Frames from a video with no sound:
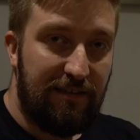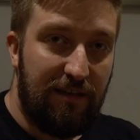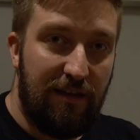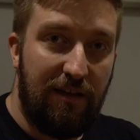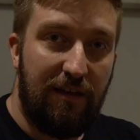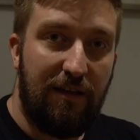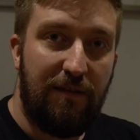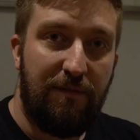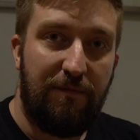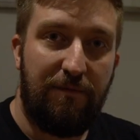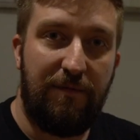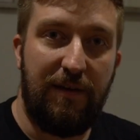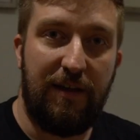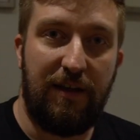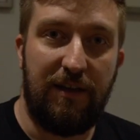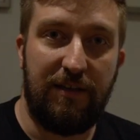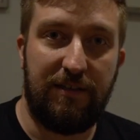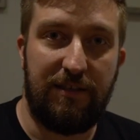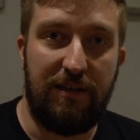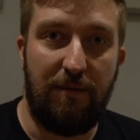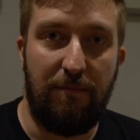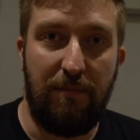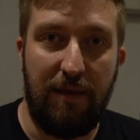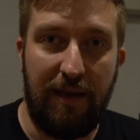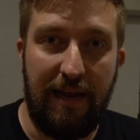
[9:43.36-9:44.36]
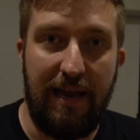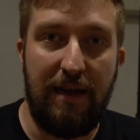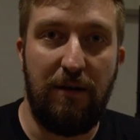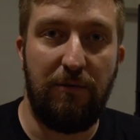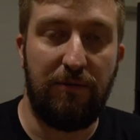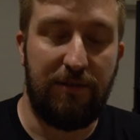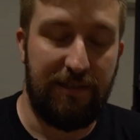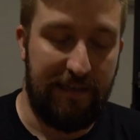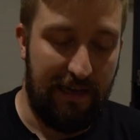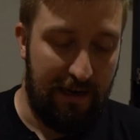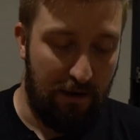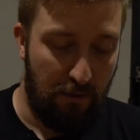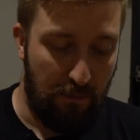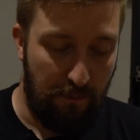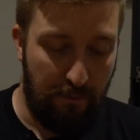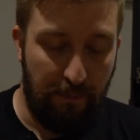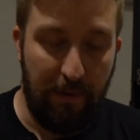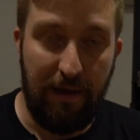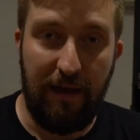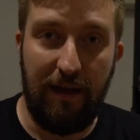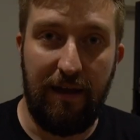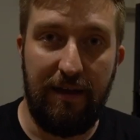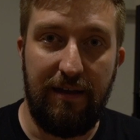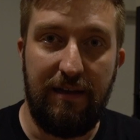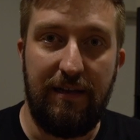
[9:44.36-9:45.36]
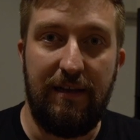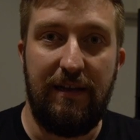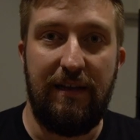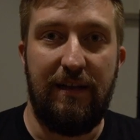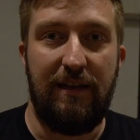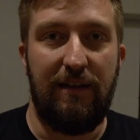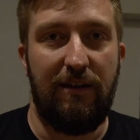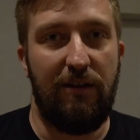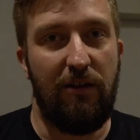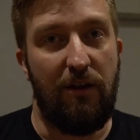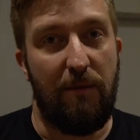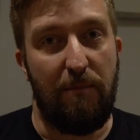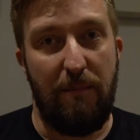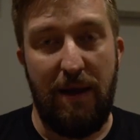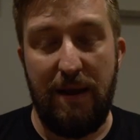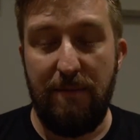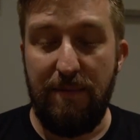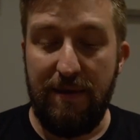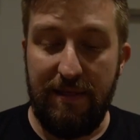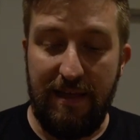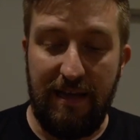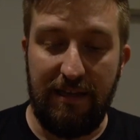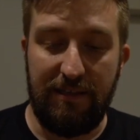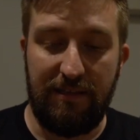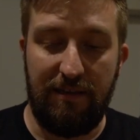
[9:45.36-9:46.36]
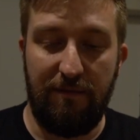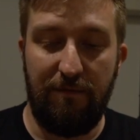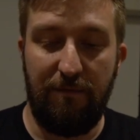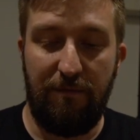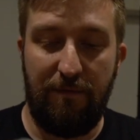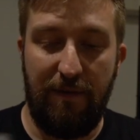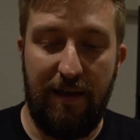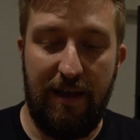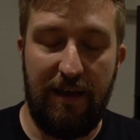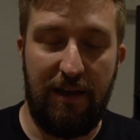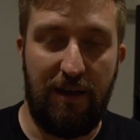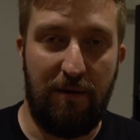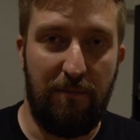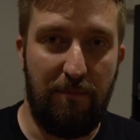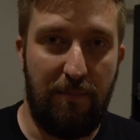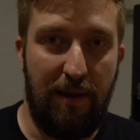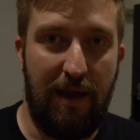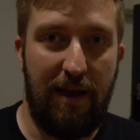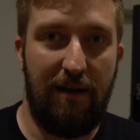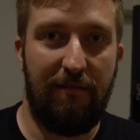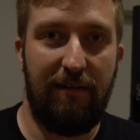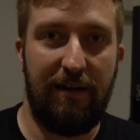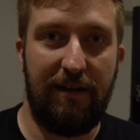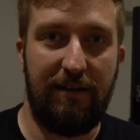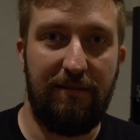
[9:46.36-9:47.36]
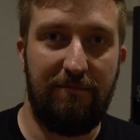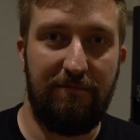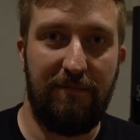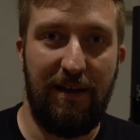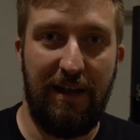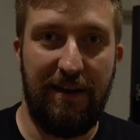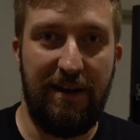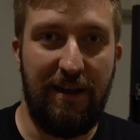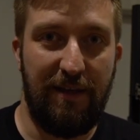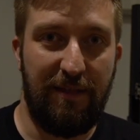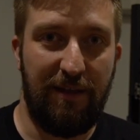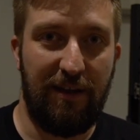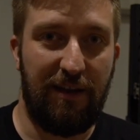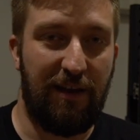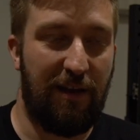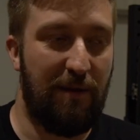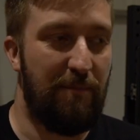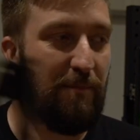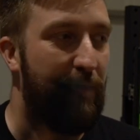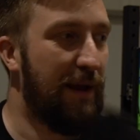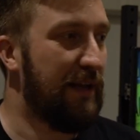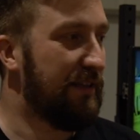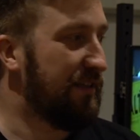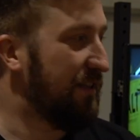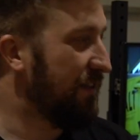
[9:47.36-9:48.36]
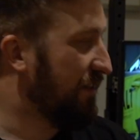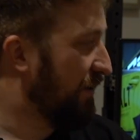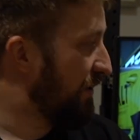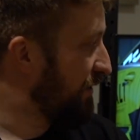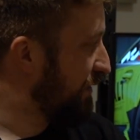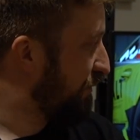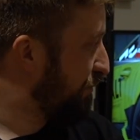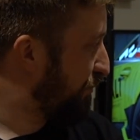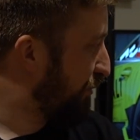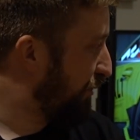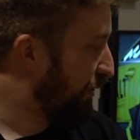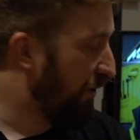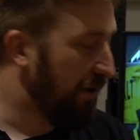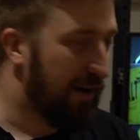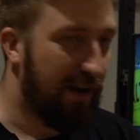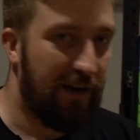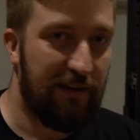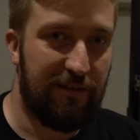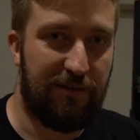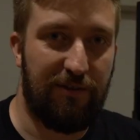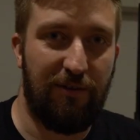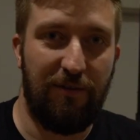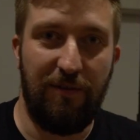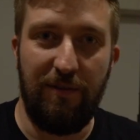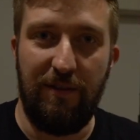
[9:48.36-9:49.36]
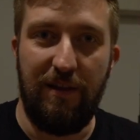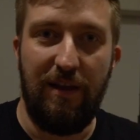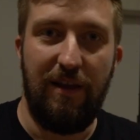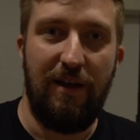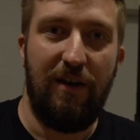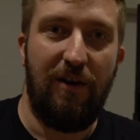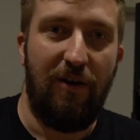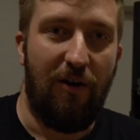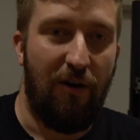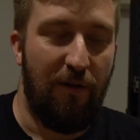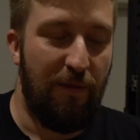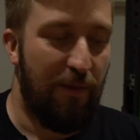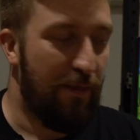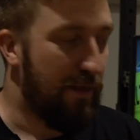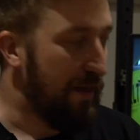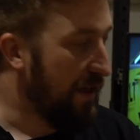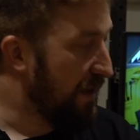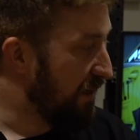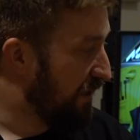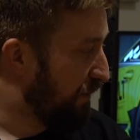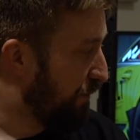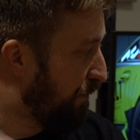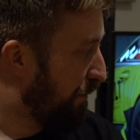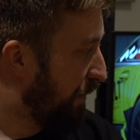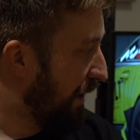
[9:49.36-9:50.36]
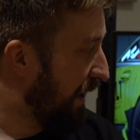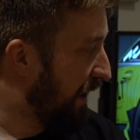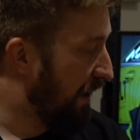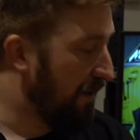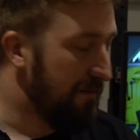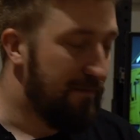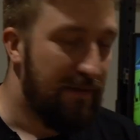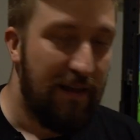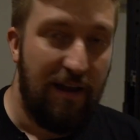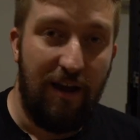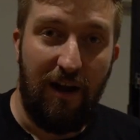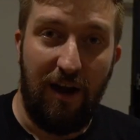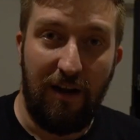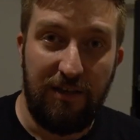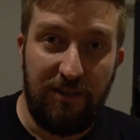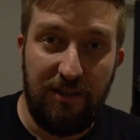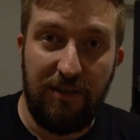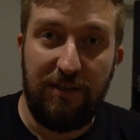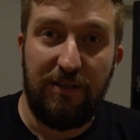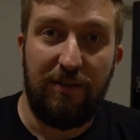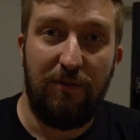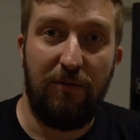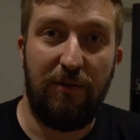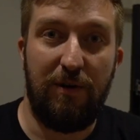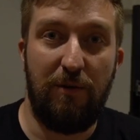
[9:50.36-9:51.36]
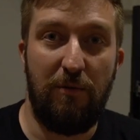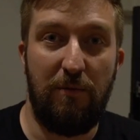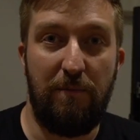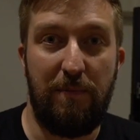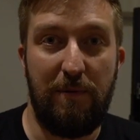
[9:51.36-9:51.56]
to figure something else out. But look, maybe that's unfair comparing another competitor's product on this, but I just thought it would